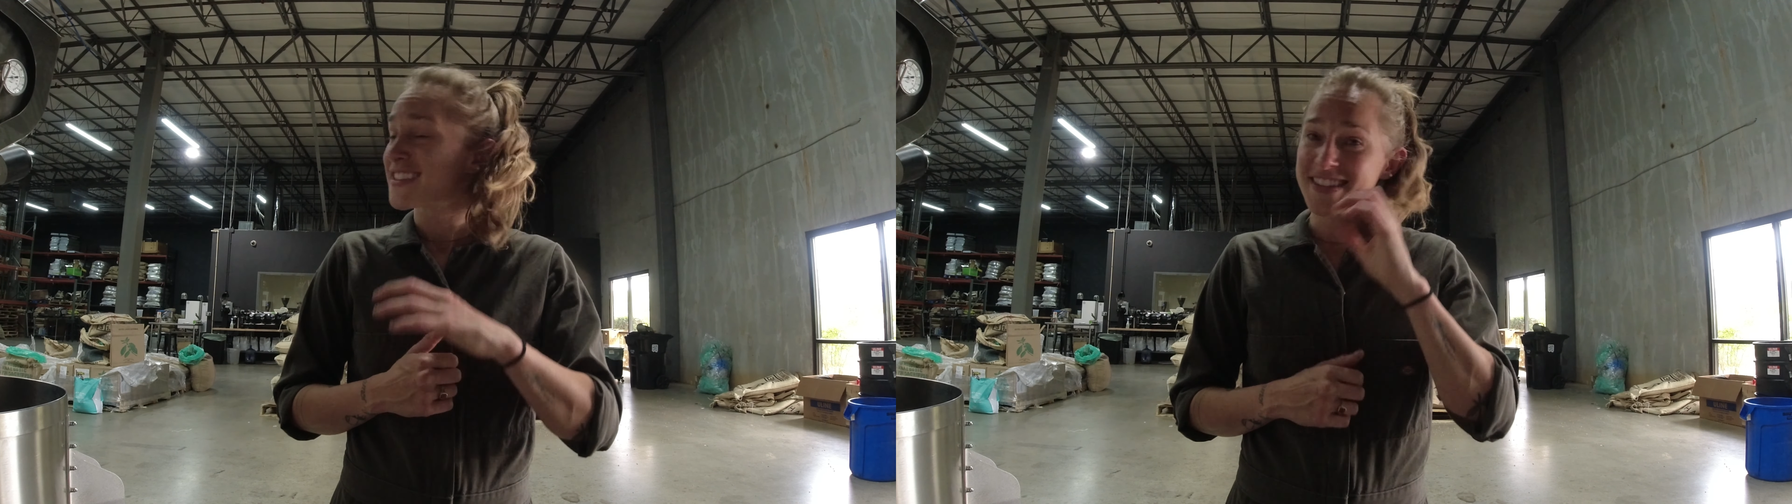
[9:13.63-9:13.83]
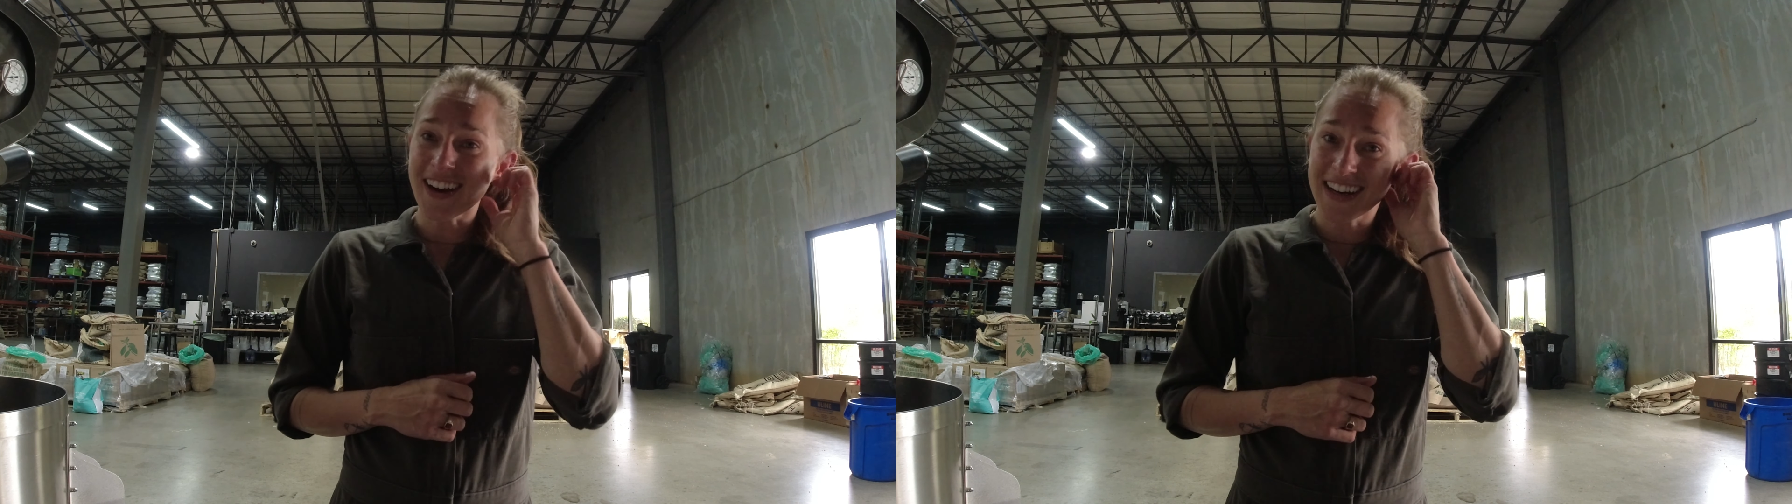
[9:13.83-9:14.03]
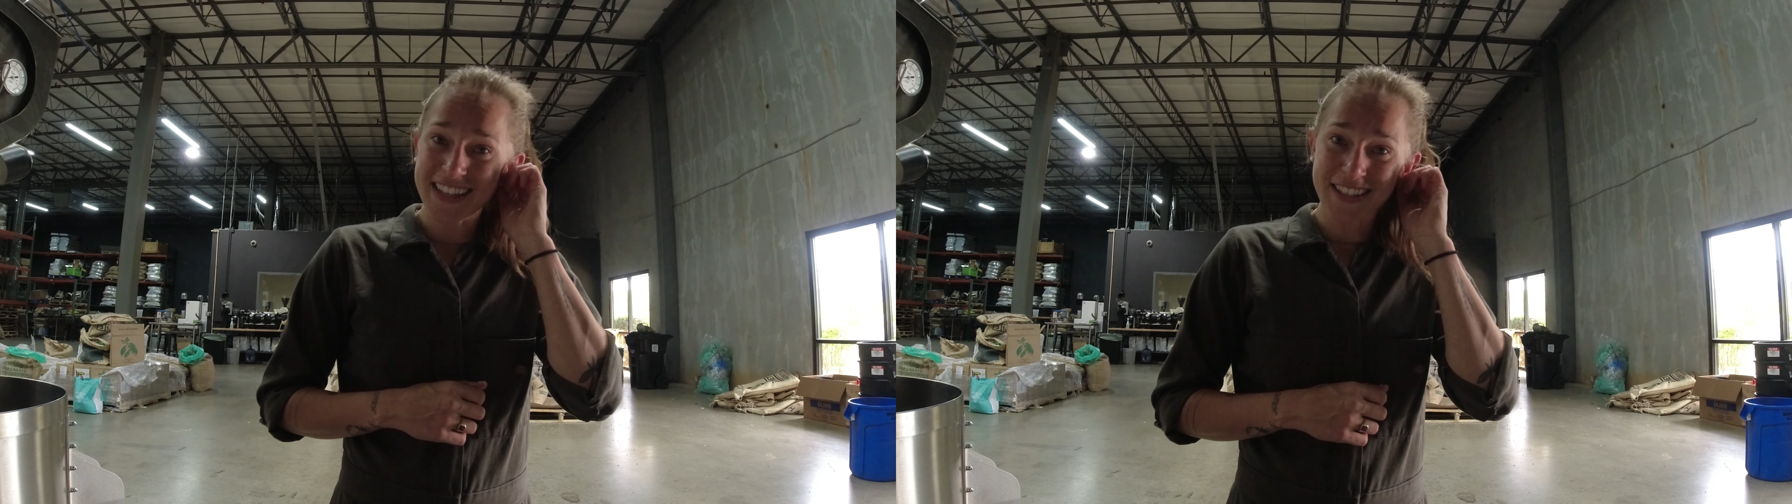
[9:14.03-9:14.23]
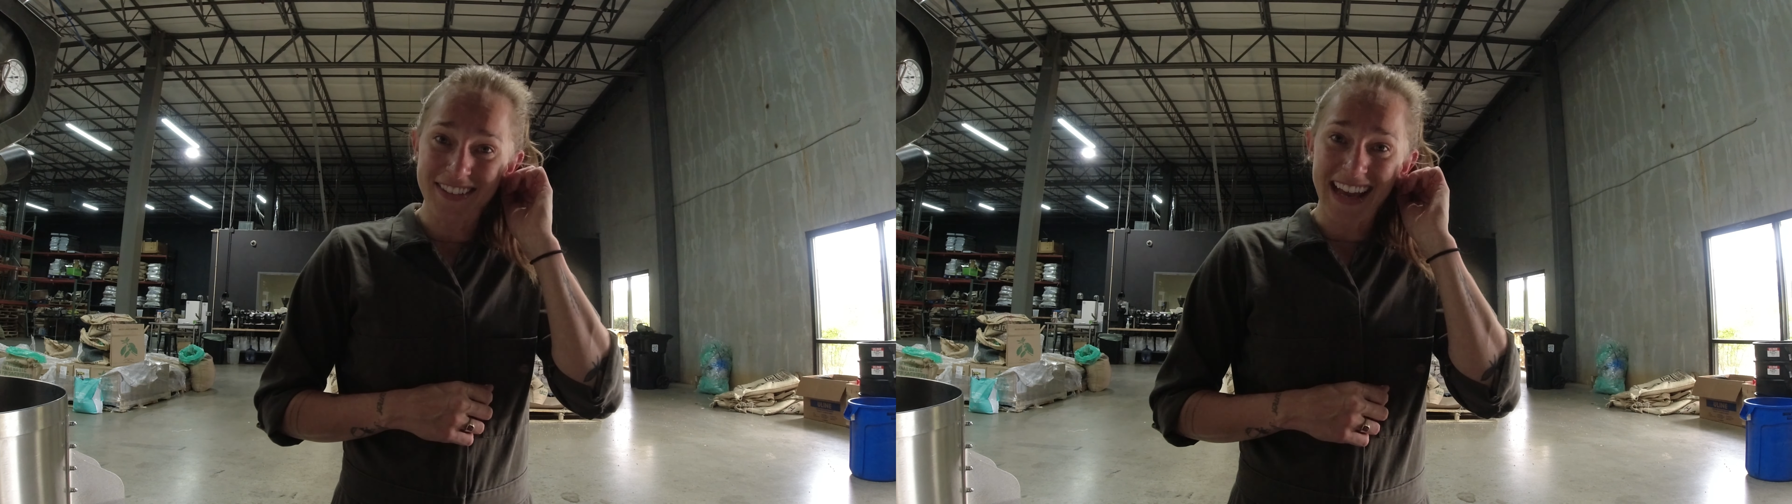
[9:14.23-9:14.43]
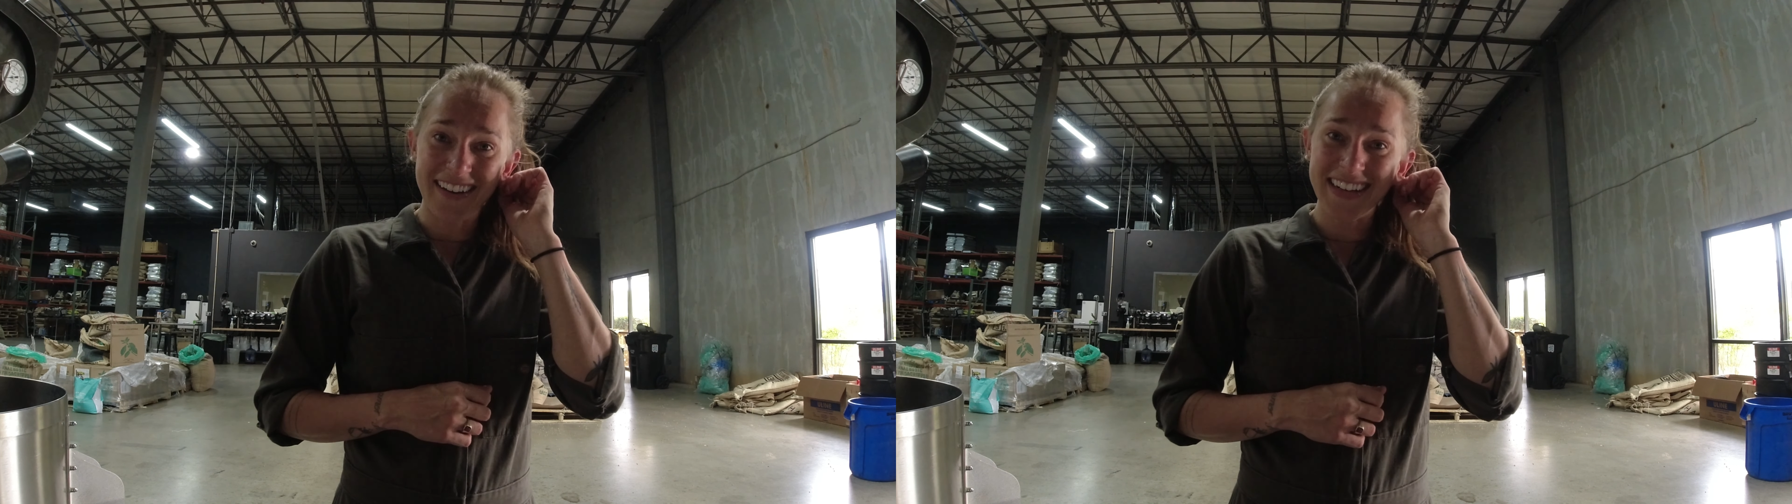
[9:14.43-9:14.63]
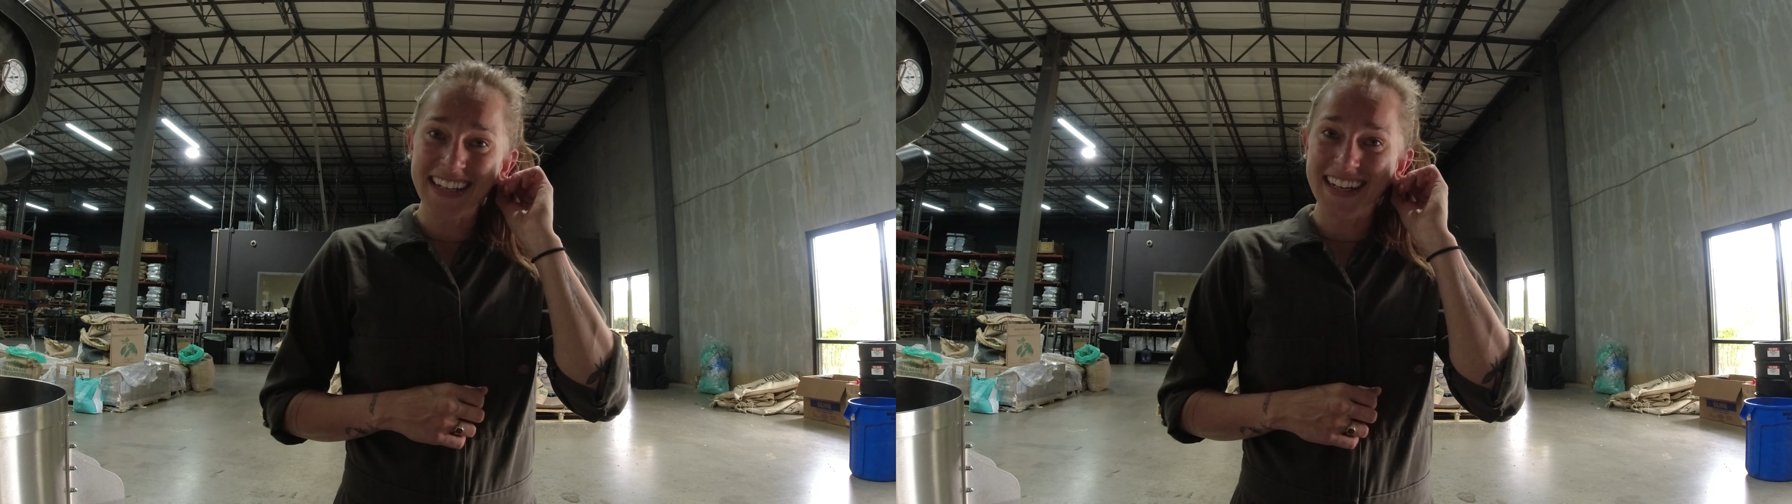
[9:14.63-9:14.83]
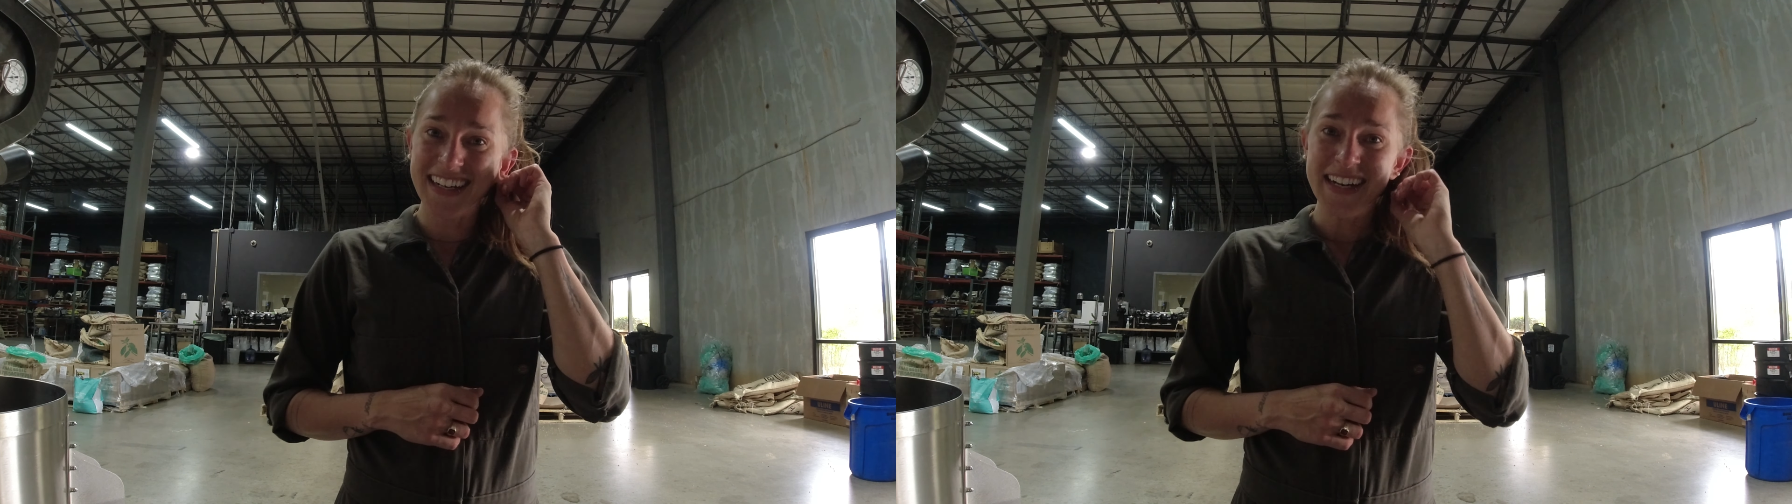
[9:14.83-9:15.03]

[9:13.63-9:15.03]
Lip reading: sorry it's so loud in here.